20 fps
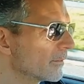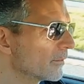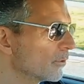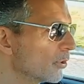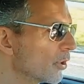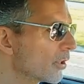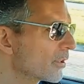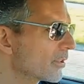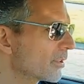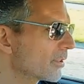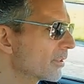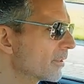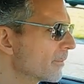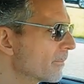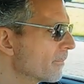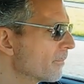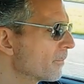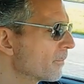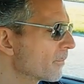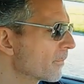looks
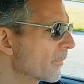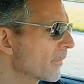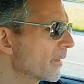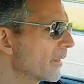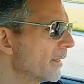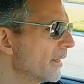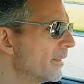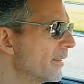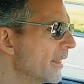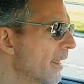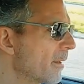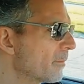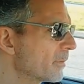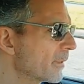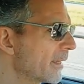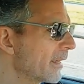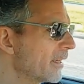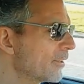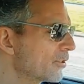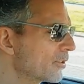in the
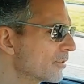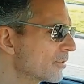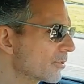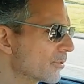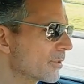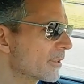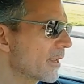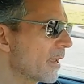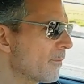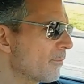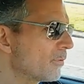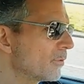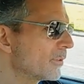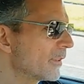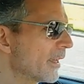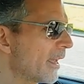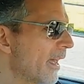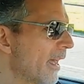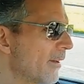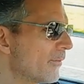application, so it's helpful
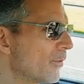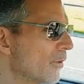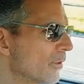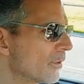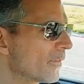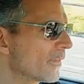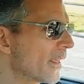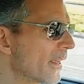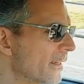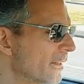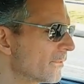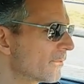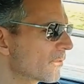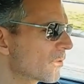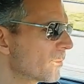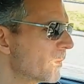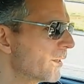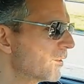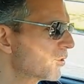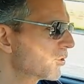to have all of that
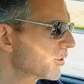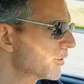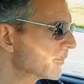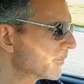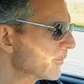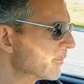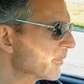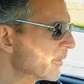information.